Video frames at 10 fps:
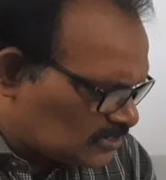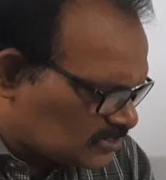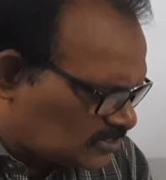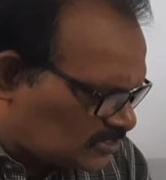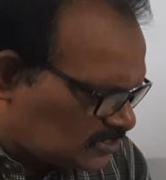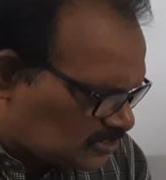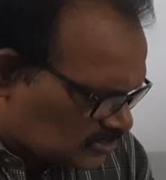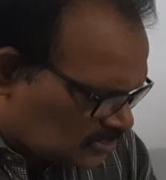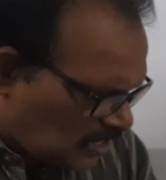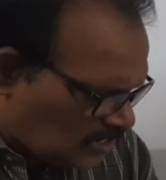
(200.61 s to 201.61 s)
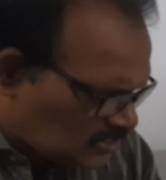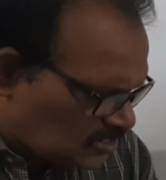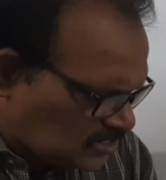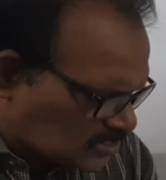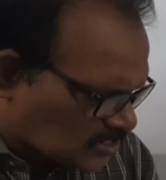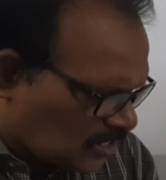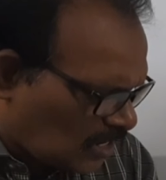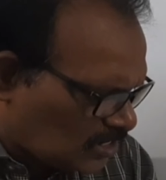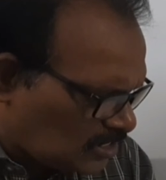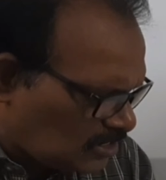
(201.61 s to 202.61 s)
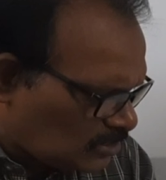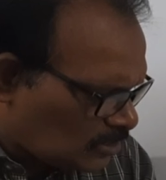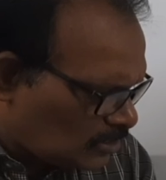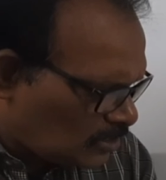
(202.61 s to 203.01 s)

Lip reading: They just carry